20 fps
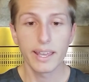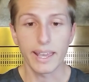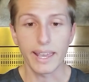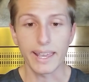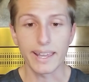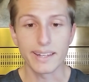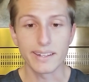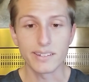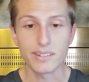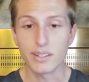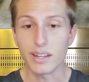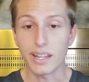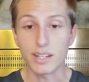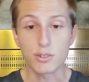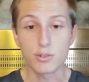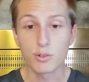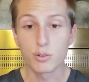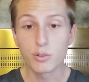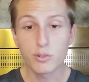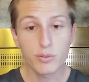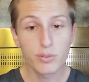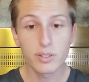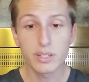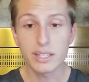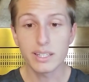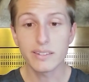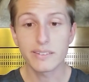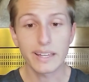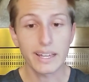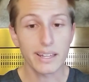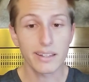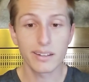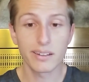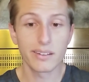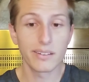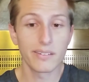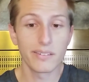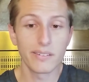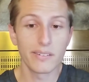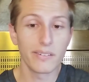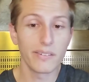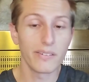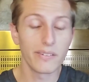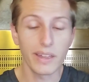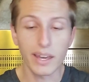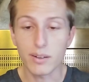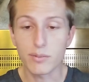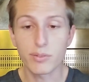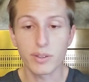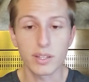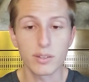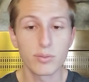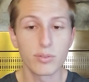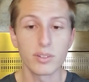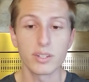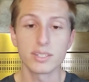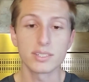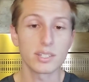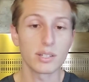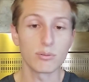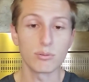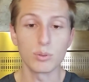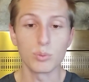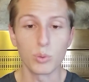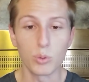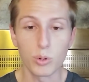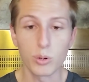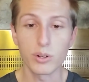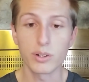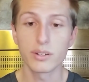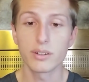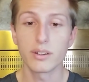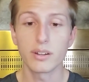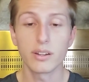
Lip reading: And truthfully, that faithfulness, that reward,